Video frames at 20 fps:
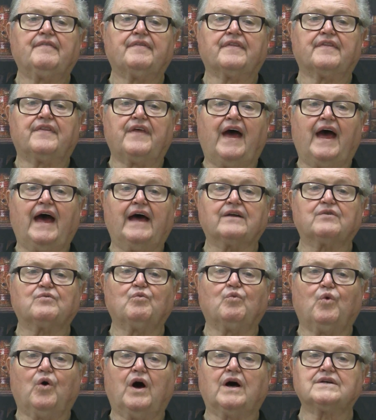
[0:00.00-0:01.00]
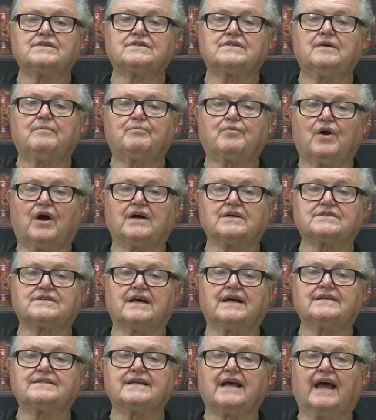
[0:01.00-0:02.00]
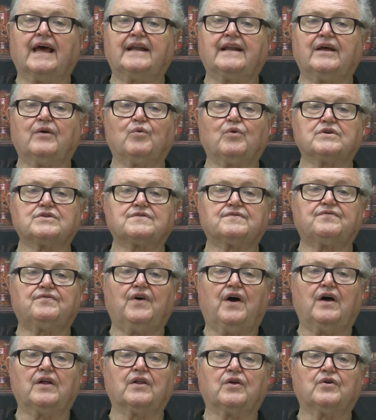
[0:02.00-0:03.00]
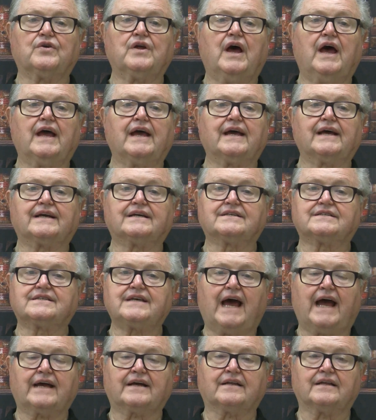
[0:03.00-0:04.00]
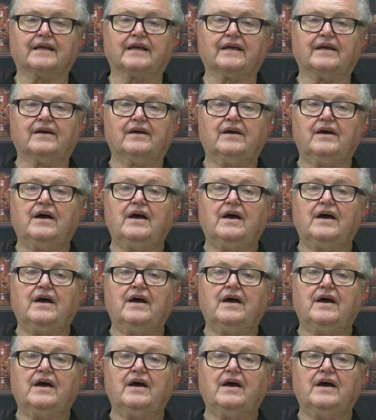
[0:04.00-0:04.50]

That was the process, and it was followed exactly.